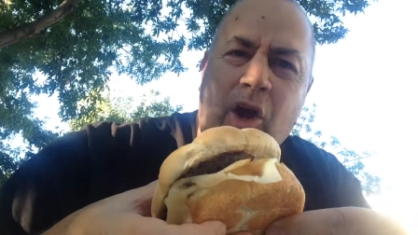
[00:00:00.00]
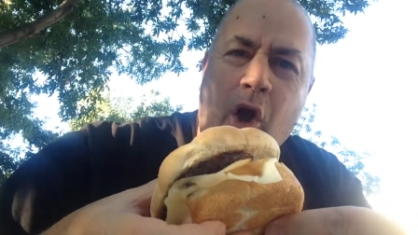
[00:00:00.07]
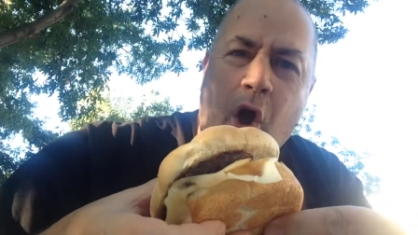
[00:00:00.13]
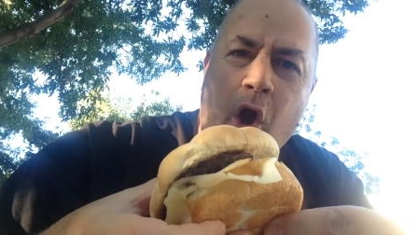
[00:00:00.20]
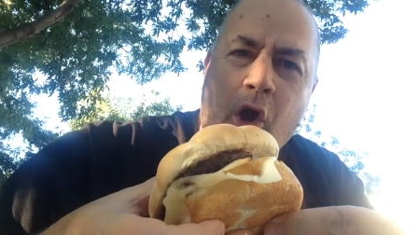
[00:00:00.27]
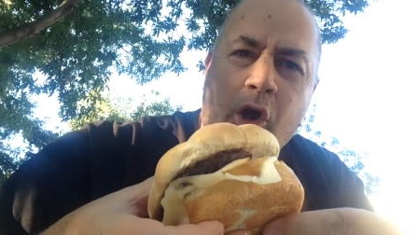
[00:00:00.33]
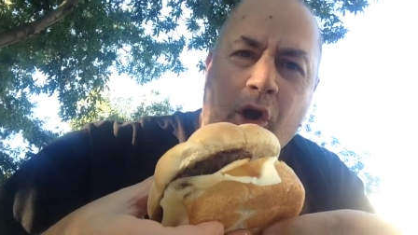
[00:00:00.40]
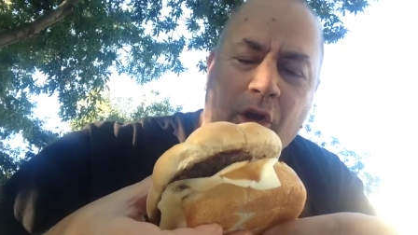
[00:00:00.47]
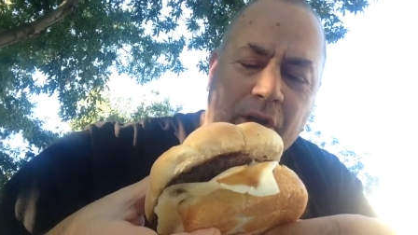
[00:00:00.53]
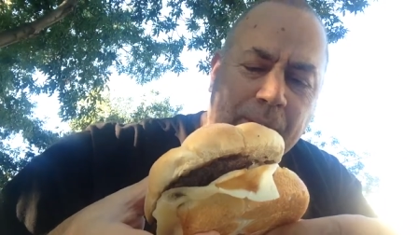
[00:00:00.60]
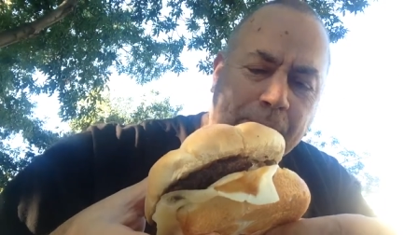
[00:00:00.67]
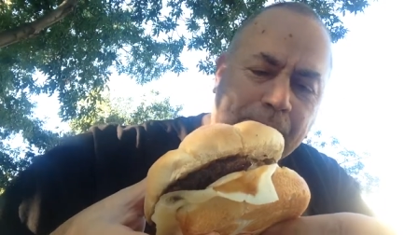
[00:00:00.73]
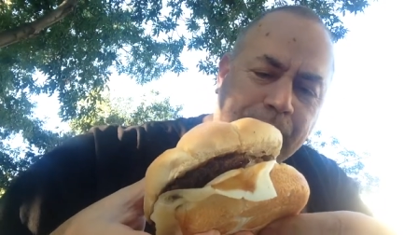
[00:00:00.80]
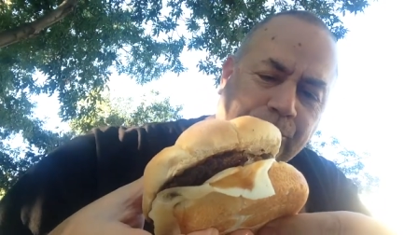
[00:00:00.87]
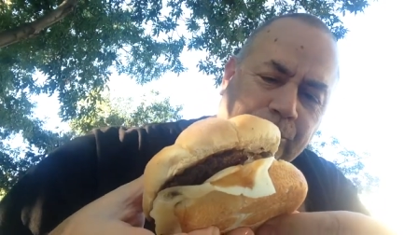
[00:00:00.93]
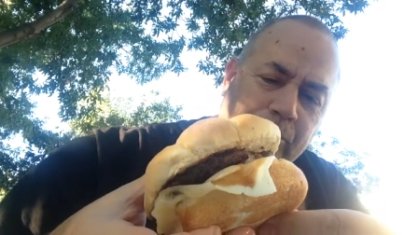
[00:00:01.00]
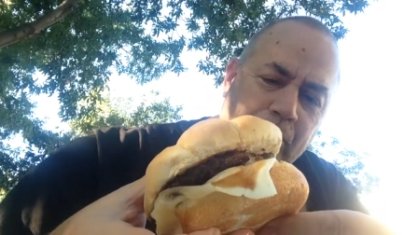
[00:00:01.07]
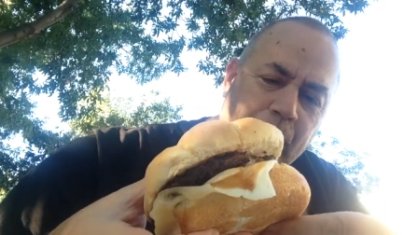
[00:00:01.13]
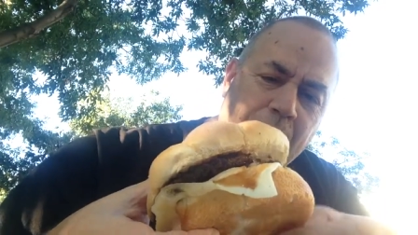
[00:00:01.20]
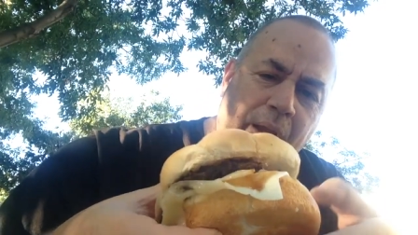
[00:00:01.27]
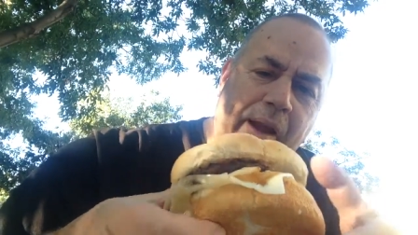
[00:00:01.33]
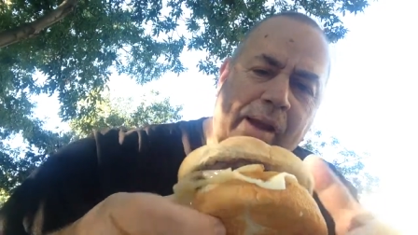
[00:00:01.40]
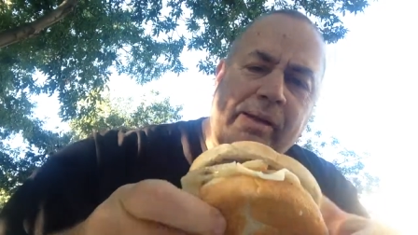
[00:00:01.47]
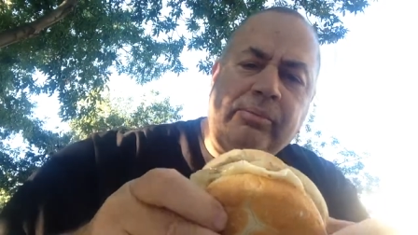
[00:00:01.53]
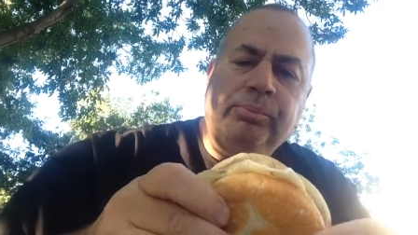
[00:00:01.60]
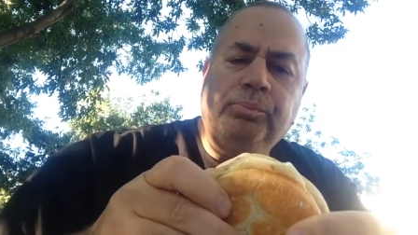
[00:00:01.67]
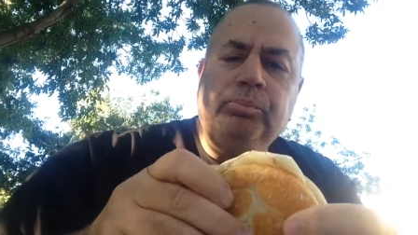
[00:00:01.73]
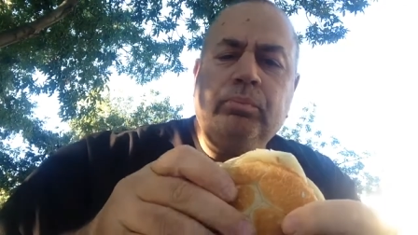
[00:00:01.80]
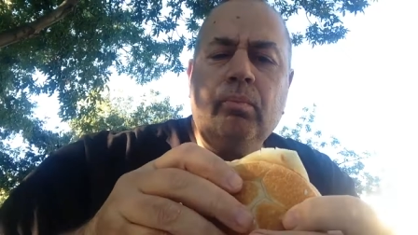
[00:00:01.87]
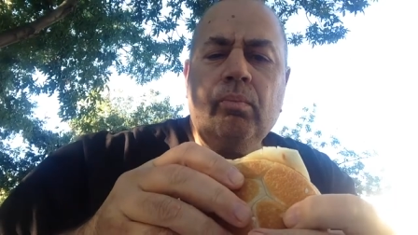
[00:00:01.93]
of hard.
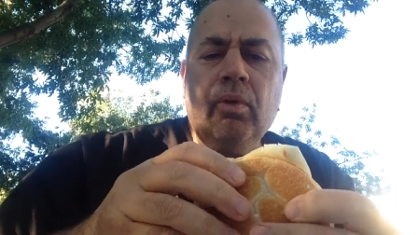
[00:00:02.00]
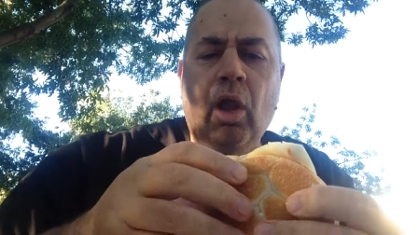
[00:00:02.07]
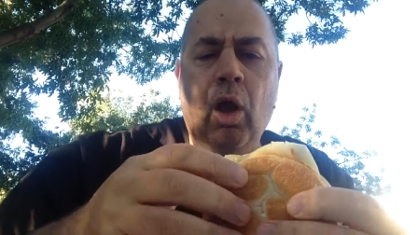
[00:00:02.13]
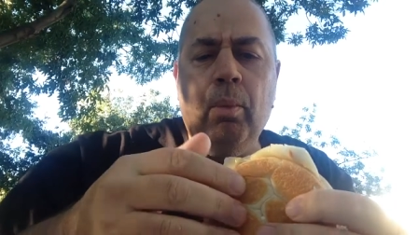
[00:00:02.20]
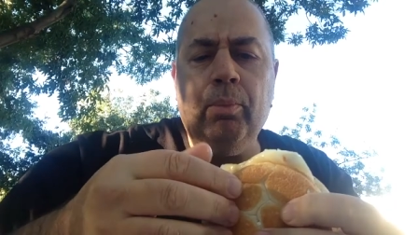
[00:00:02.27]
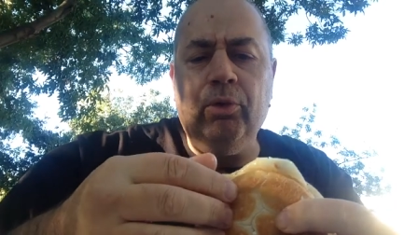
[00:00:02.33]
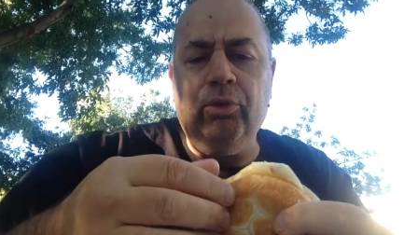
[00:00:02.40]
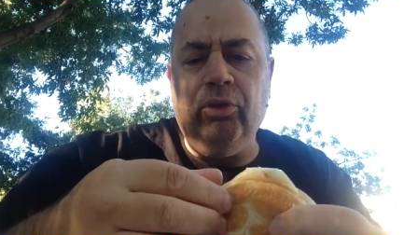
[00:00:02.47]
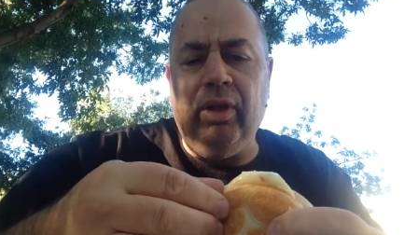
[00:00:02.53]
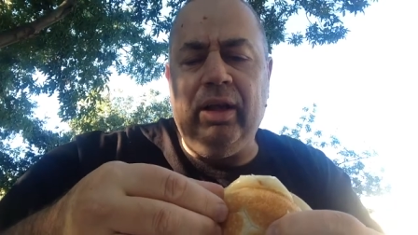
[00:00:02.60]
Almost